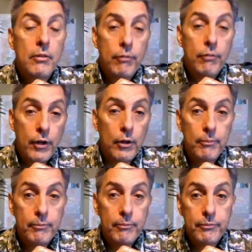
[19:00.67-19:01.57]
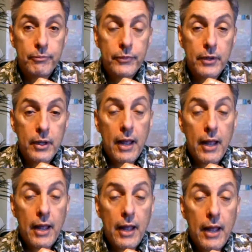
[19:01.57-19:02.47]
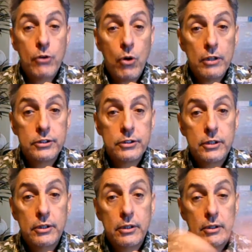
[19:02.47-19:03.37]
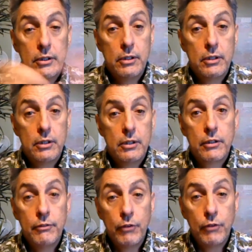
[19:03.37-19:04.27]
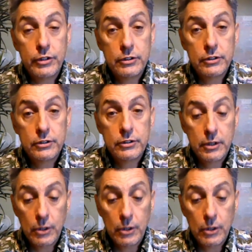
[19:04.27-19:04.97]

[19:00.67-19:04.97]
the funnel. And then, of course, conversions.